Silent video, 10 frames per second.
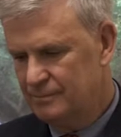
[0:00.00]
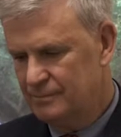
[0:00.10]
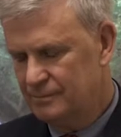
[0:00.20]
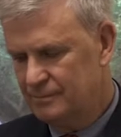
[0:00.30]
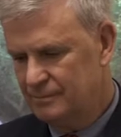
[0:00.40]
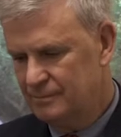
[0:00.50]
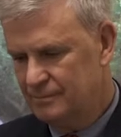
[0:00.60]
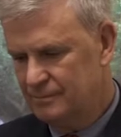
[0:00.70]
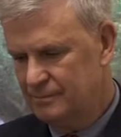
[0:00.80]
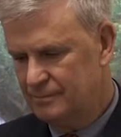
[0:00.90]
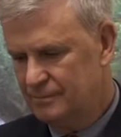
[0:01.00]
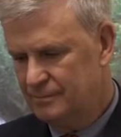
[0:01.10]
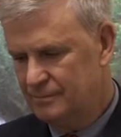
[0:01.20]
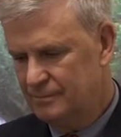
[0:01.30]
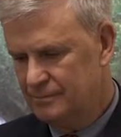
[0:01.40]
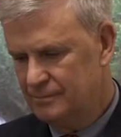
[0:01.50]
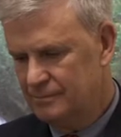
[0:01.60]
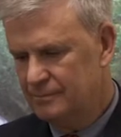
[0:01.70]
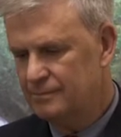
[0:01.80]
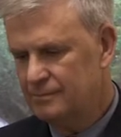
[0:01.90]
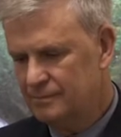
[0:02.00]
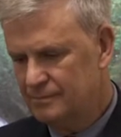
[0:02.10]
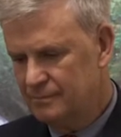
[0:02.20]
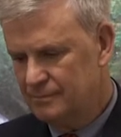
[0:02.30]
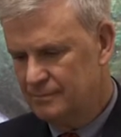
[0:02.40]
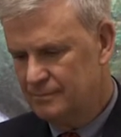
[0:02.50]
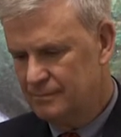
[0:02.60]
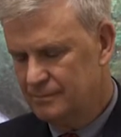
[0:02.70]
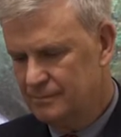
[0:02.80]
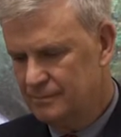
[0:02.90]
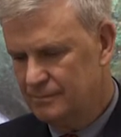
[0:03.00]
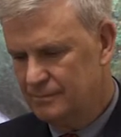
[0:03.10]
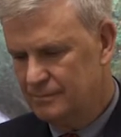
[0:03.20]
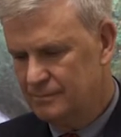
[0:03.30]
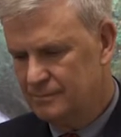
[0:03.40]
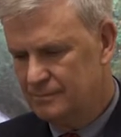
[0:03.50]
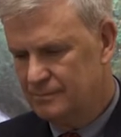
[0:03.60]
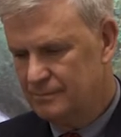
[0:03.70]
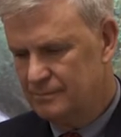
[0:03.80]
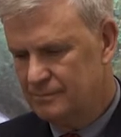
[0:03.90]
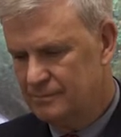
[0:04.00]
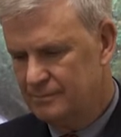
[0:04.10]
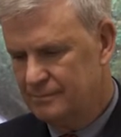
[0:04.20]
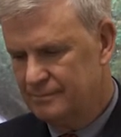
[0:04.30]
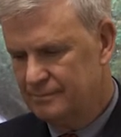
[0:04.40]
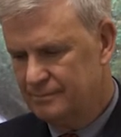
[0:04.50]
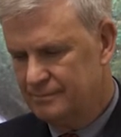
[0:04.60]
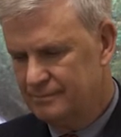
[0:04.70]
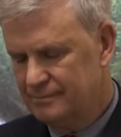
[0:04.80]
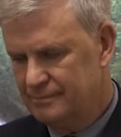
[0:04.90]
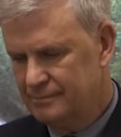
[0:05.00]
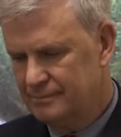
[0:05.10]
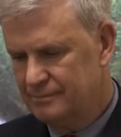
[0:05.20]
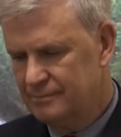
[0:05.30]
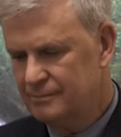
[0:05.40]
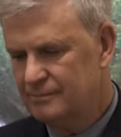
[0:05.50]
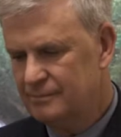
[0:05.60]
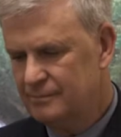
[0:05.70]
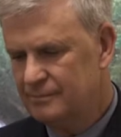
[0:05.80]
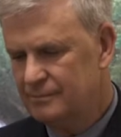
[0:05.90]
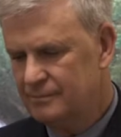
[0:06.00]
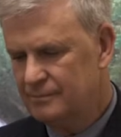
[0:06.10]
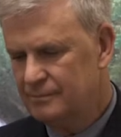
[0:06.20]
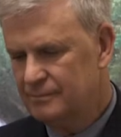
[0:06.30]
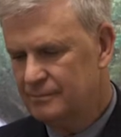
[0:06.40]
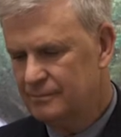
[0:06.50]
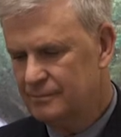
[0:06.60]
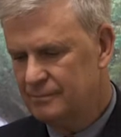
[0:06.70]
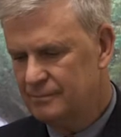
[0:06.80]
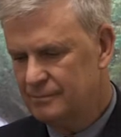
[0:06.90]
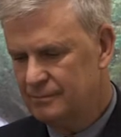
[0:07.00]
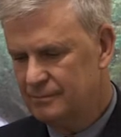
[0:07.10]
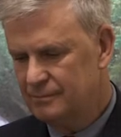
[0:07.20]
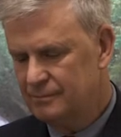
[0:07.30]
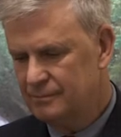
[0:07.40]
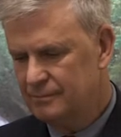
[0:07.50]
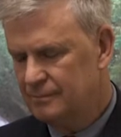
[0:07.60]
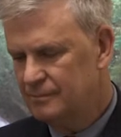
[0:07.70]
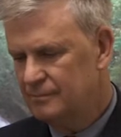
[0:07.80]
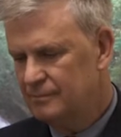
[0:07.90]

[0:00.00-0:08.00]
The person shown says nothing.